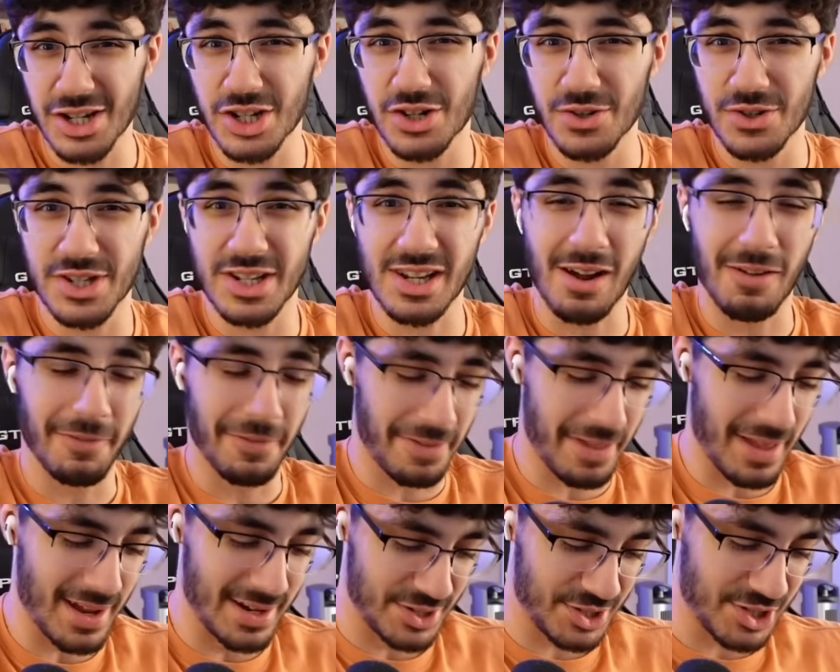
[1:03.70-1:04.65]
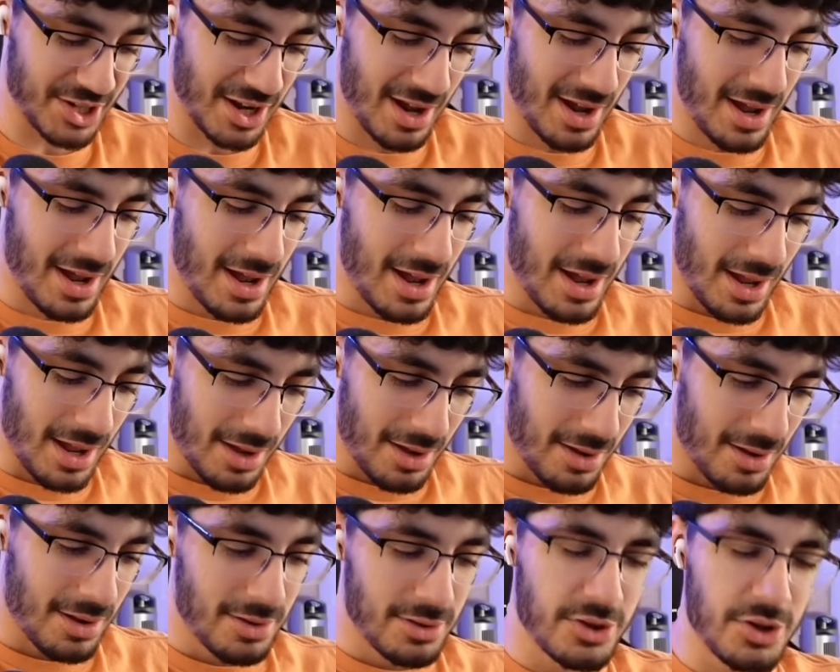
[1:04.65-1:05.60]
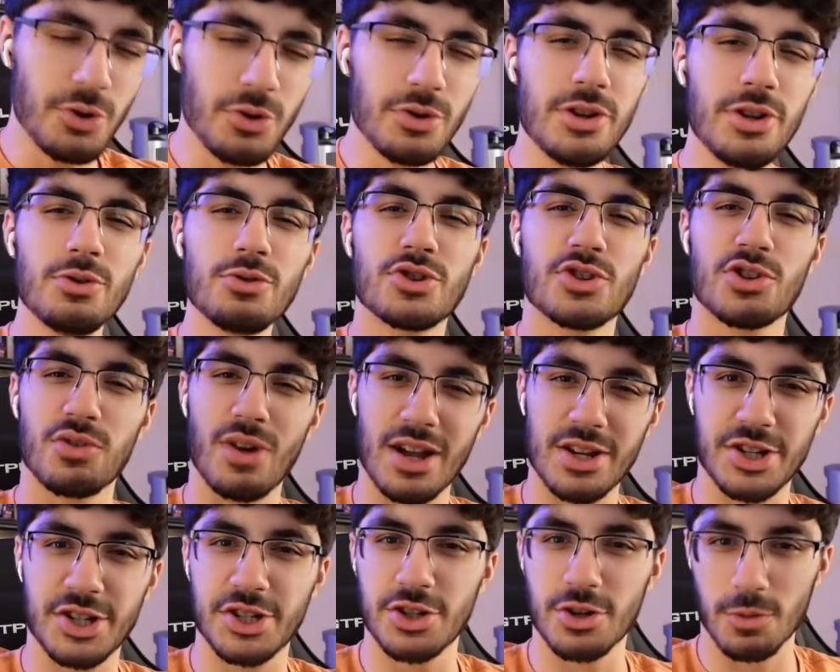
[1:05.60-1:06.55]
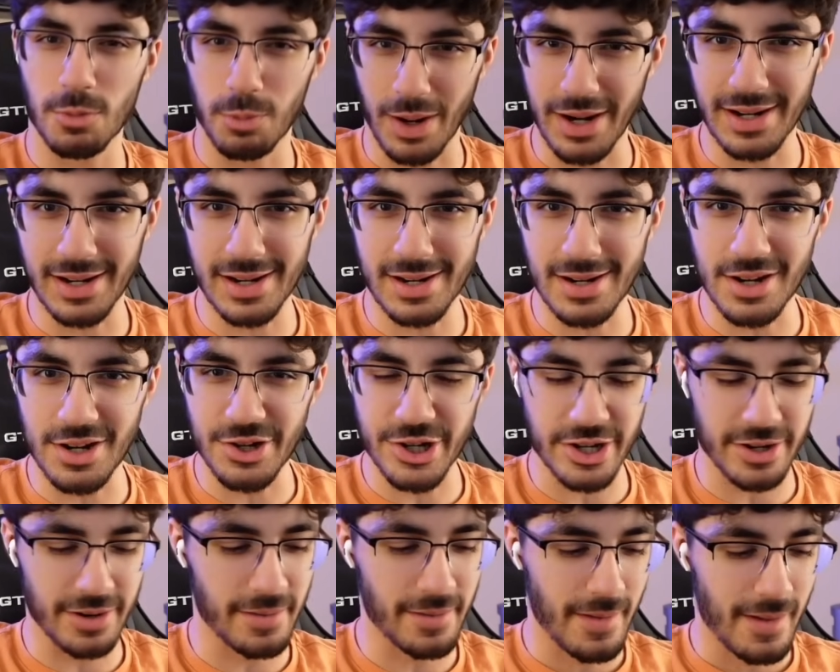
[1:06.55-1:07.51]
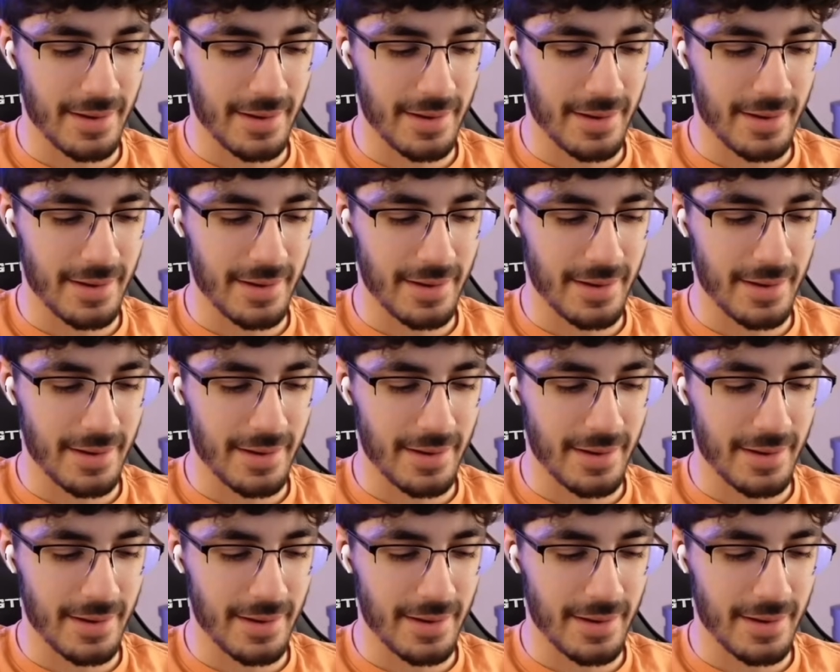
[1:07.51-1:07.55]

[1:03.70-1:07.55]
yourself this. Do you trust your win condition?